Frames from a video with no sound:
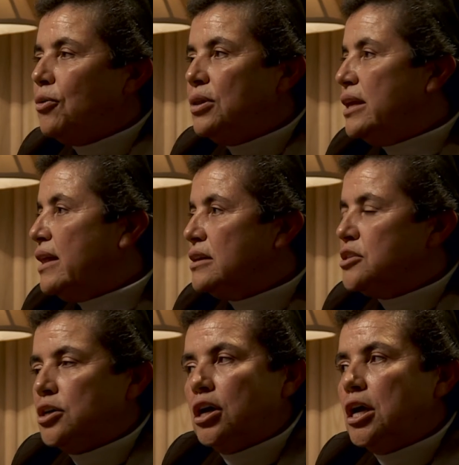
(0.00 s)
only that
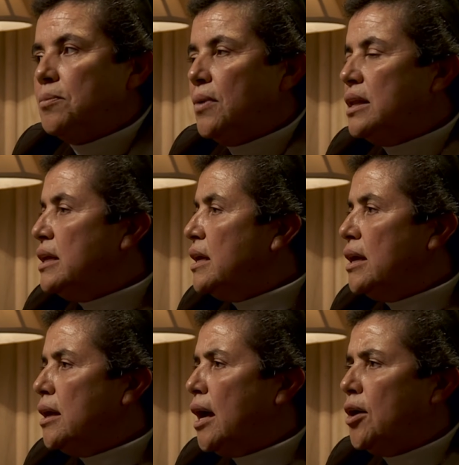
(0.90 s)
time, many,
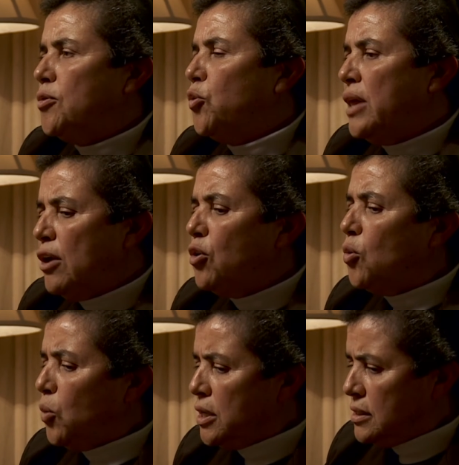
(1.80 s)
they
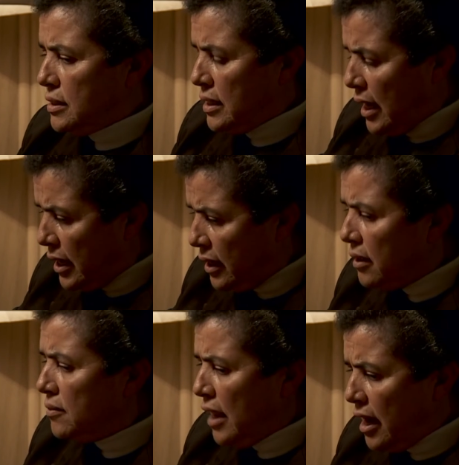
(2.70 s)

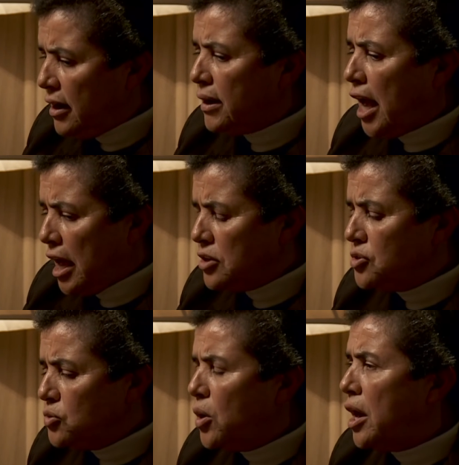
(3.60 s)
are kind
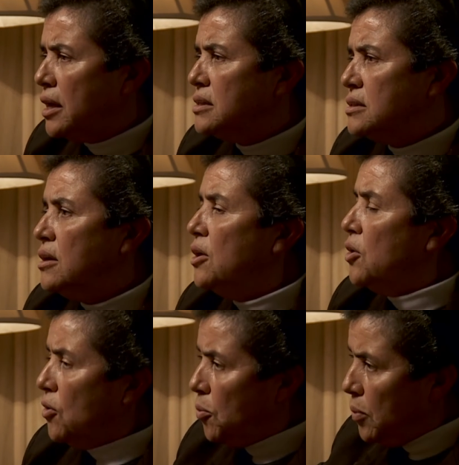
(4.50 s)
to us.
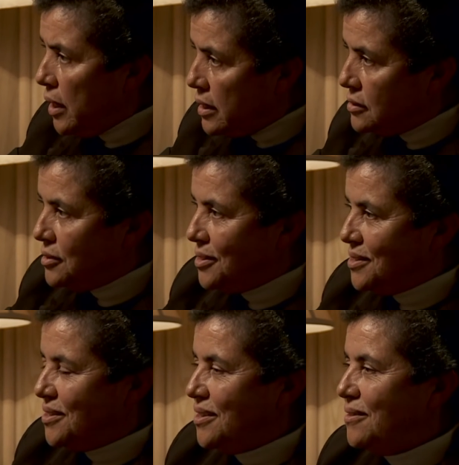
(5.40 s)
Oh, please,
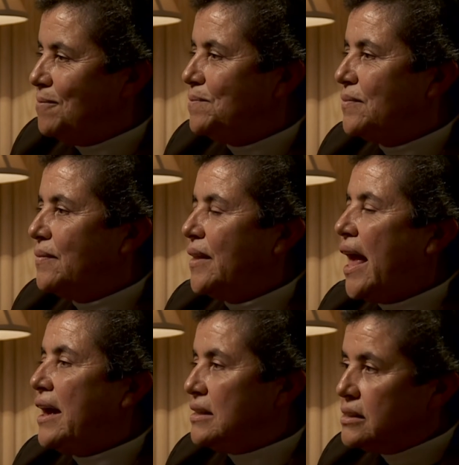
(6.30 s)
sister,
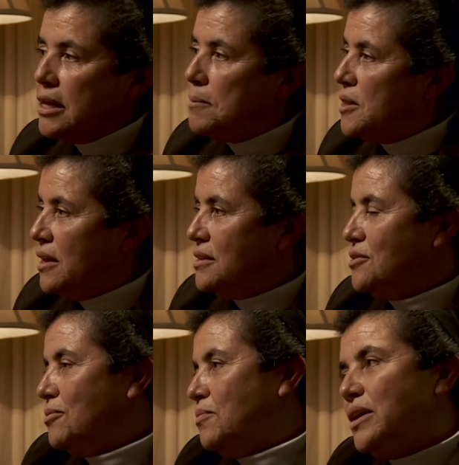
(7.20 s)
accept this.
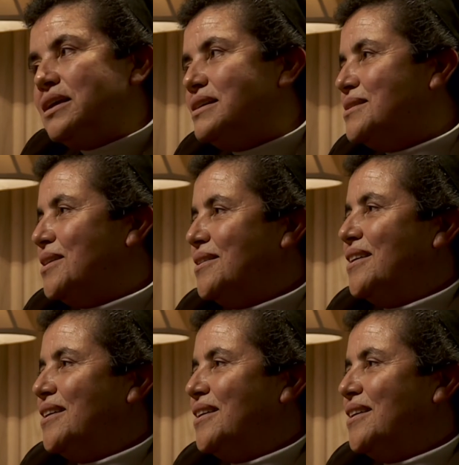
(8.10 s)
So please.